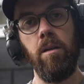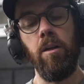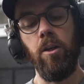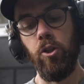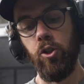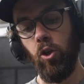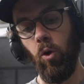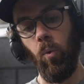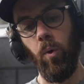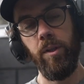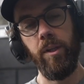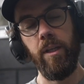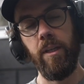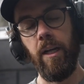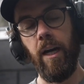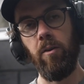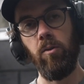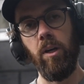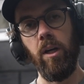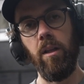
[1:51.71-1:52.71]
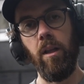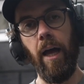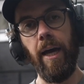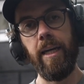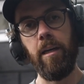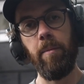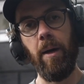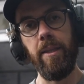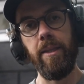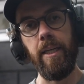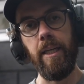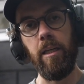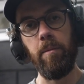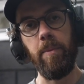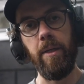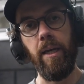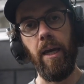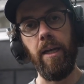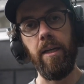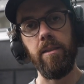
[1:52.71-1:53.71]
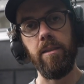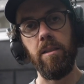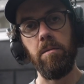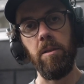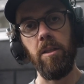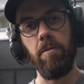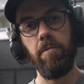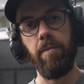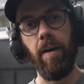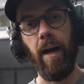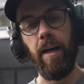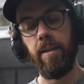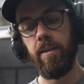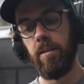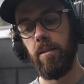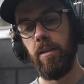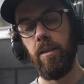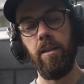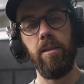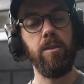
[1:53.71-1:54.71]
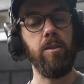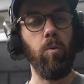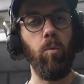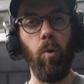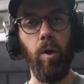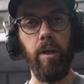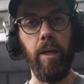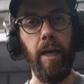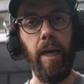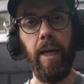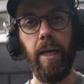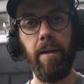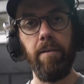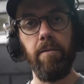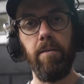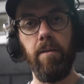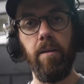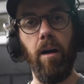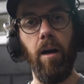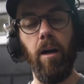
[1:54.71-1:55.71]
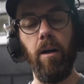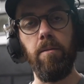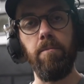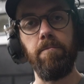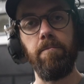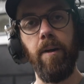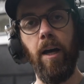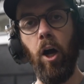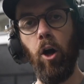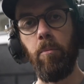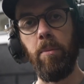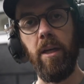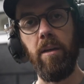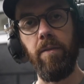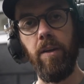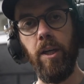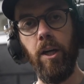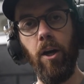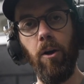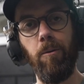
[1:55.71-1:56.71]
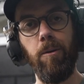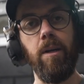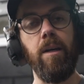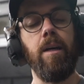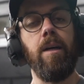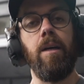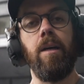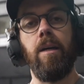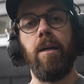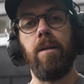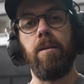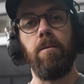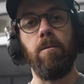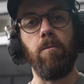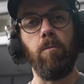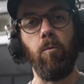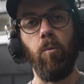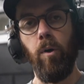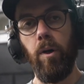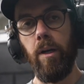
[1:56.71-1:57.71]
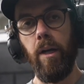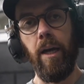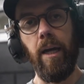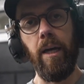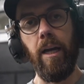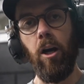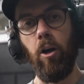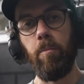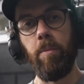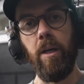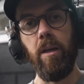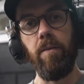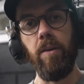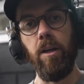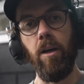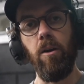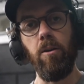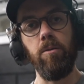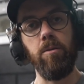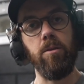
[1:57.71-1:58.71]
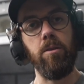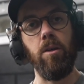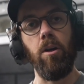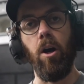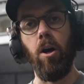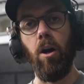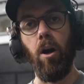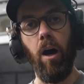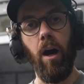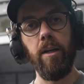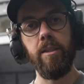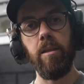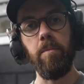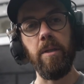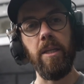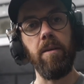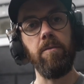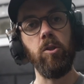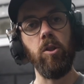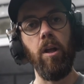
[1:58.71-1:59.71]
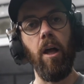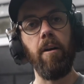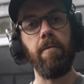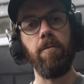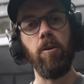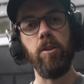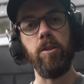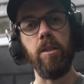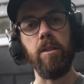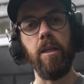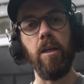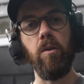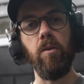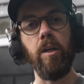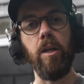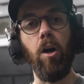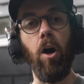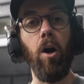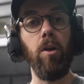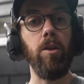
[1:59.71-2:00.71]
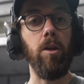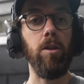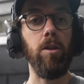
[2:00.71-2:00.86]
So one thing that I really like about the EP8 is going to be the fact it's a 1:8 LPVO. 1:8 LPVOs are awesome. It gives you a lot of versatility on the